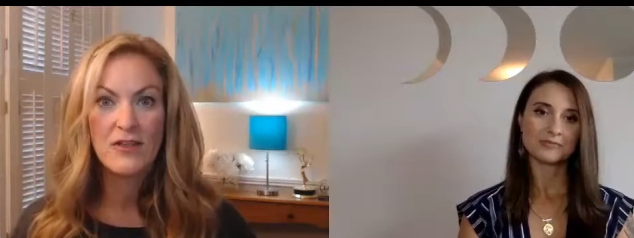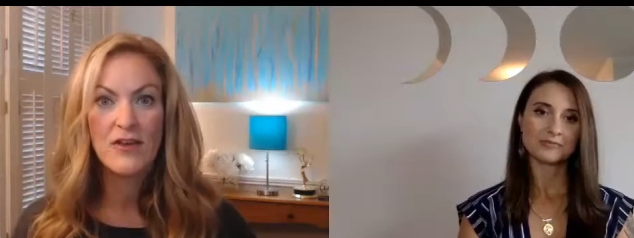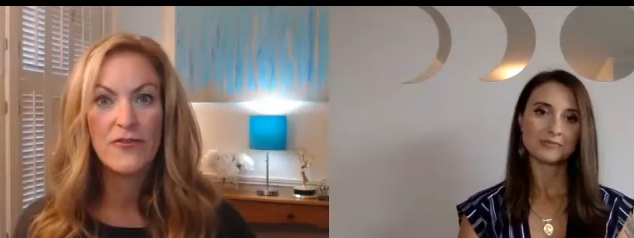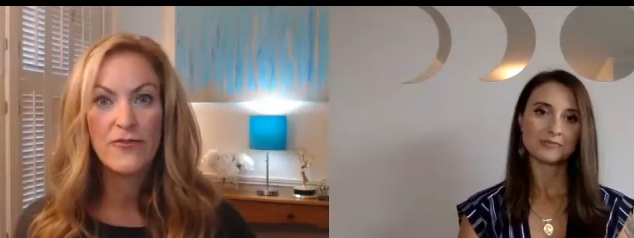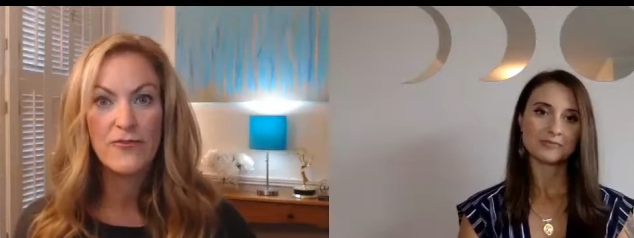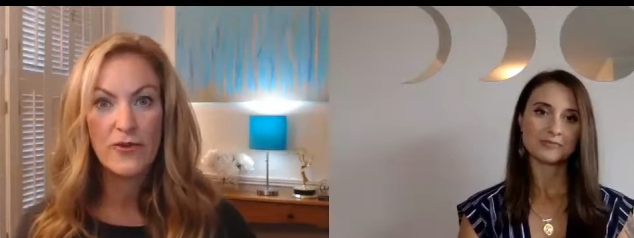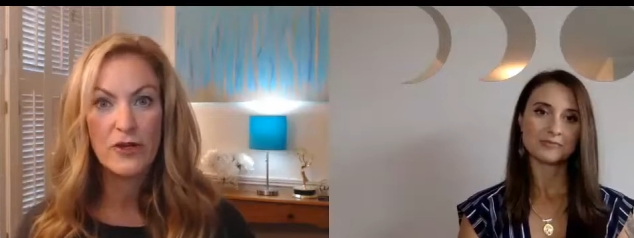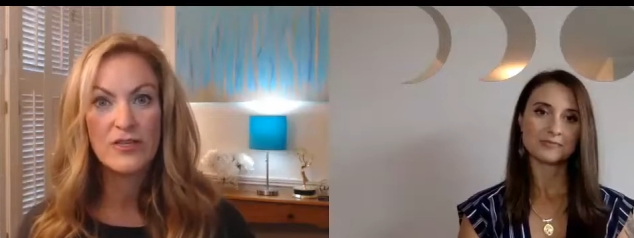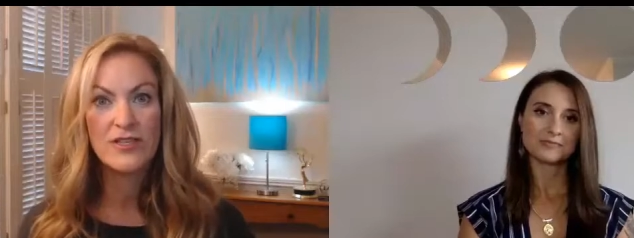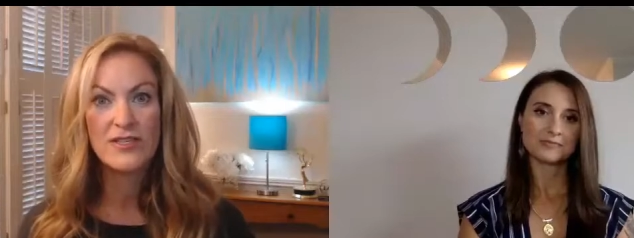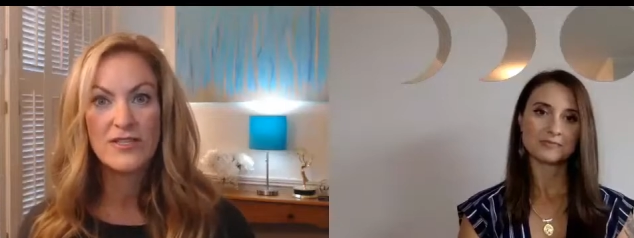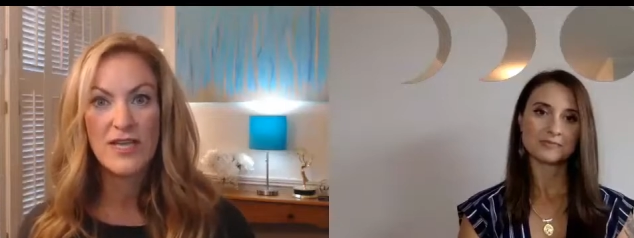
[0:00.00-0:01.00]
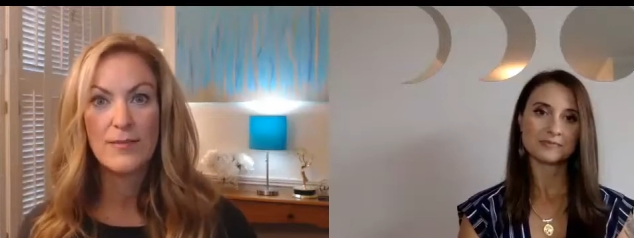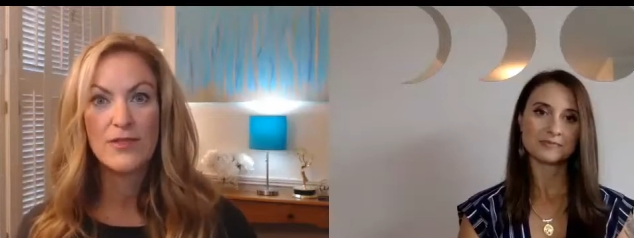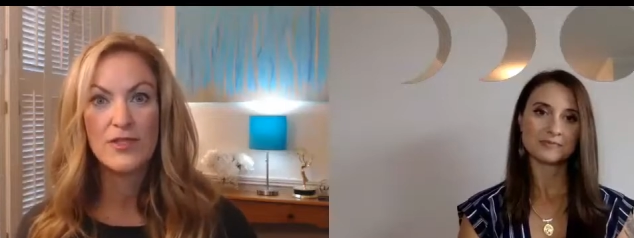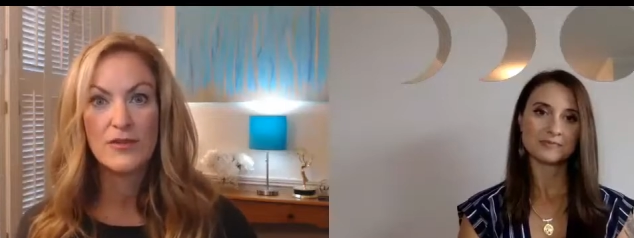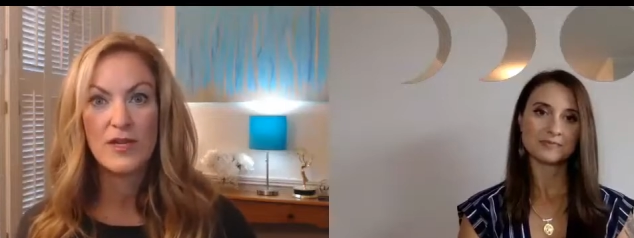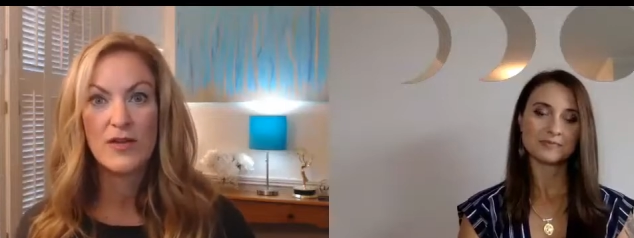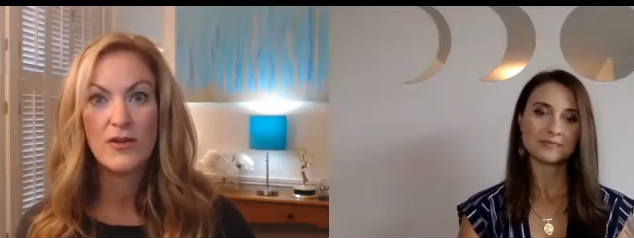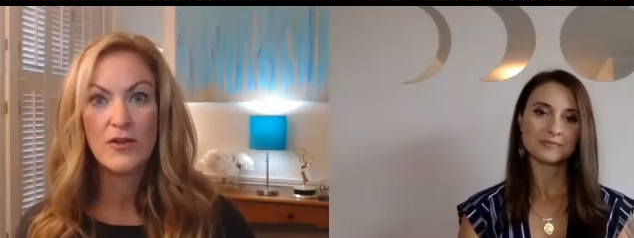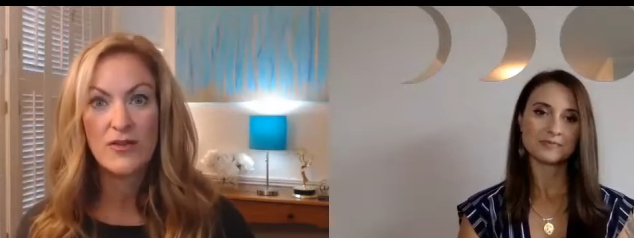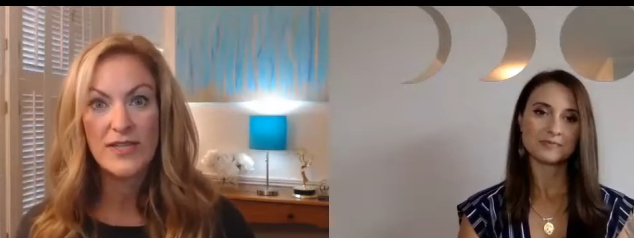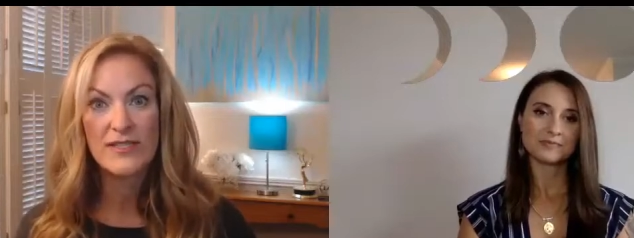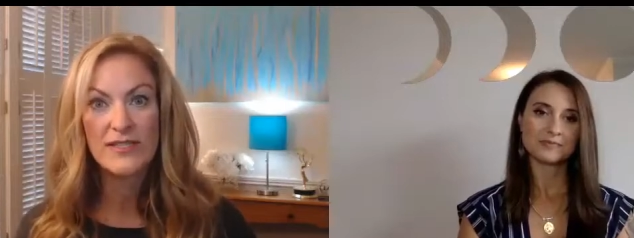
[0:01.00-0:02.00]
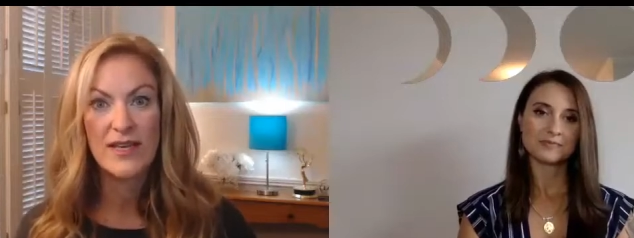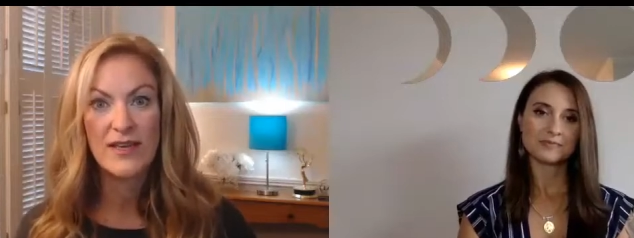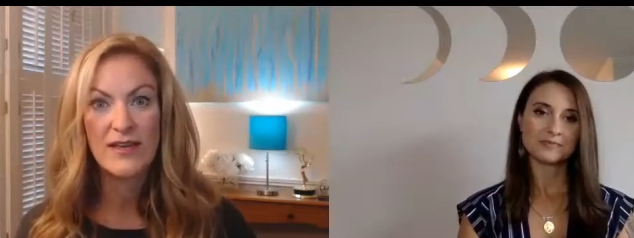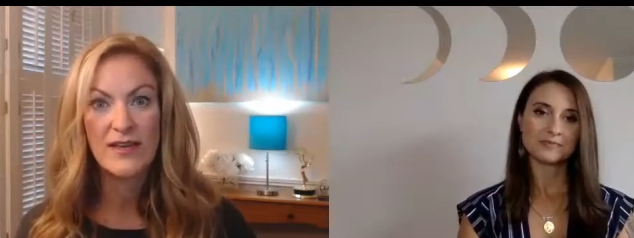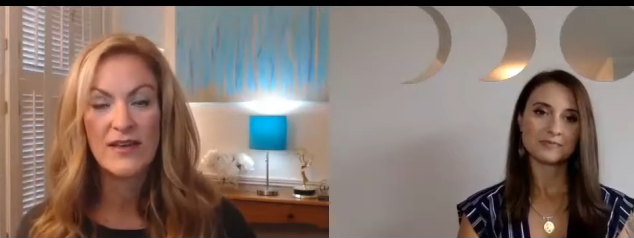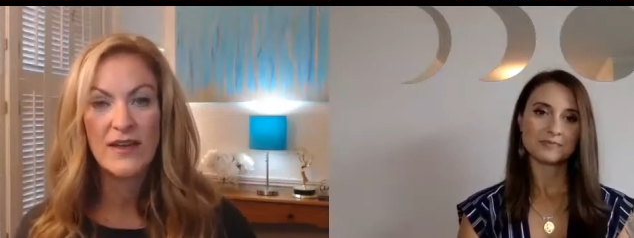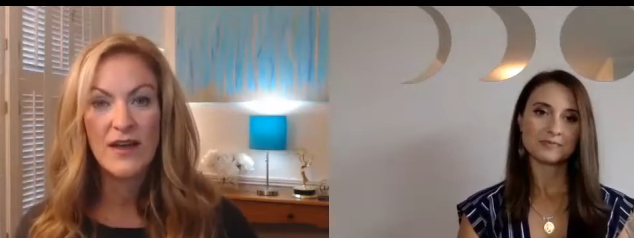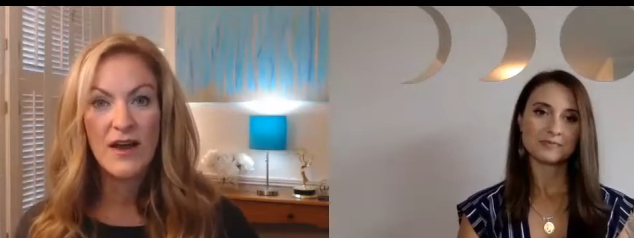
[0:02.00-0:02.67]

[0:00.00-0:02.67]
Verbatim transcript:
Speaker 1: the first step to increasing